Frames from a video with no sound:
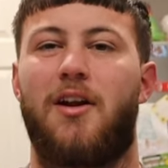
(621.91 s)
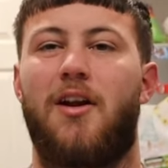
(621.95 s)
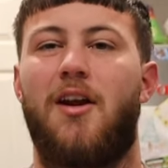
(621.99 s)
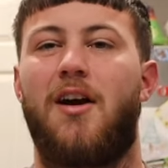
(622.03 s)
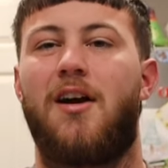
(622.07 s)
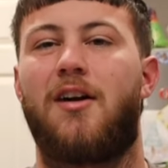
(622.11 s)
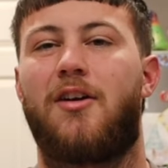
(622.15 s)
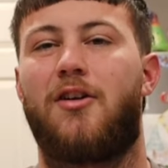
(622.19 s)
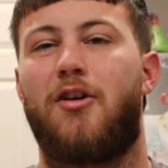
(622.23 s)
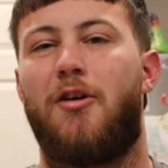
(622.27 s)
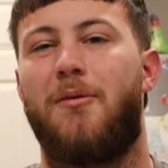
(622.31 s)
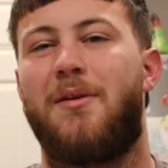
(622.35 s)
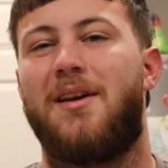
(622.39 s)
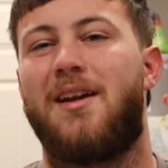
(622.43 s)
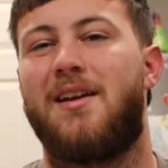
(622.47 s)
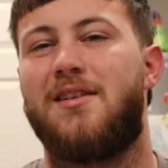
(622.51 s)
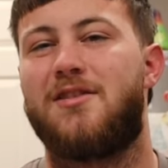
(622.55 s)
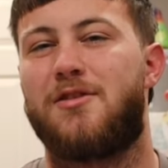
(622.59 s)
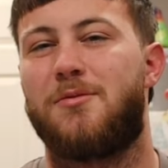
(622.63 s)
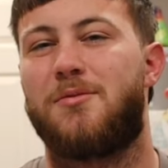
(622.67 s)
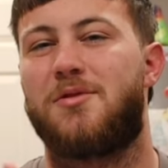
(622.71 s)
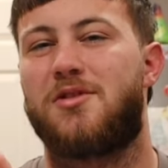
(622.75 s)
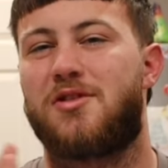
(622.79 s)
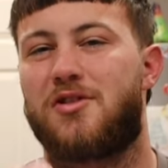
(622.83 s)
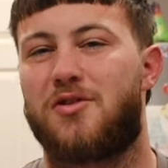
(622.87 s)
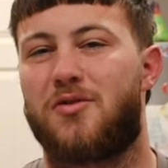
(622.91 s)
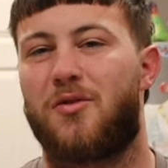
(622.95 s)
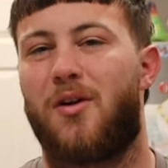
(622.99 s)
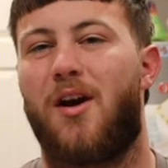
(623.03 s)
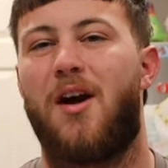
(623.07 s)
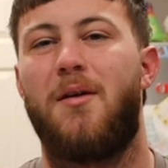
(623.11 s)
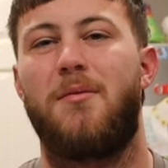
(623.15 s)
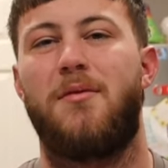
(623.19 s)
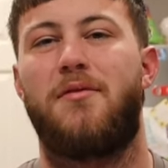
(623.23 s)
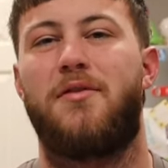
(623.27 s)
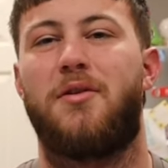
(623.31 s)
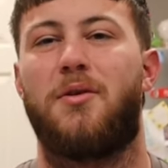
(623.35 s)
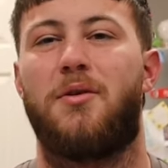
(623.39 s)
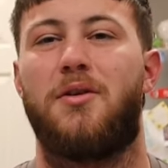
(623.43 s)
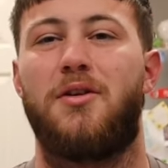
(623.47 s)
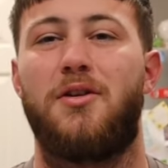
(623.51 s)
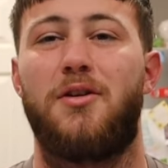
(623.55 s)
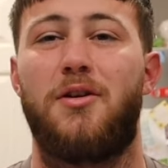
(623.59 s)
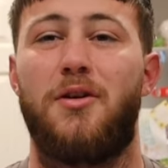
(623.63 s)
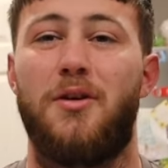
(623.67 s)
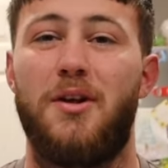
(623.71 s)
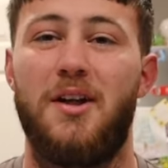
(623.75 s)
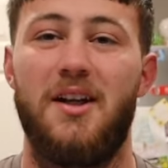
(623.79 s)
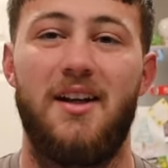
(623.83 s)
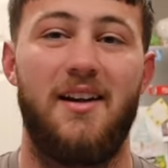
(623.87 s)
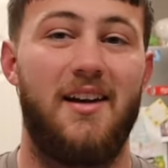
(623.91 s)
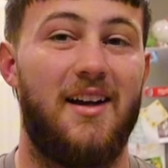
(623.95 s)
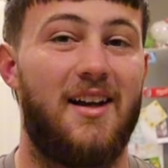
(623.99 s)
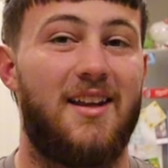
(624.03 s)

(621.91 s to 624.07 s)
like, comment, and subscribe if you're new.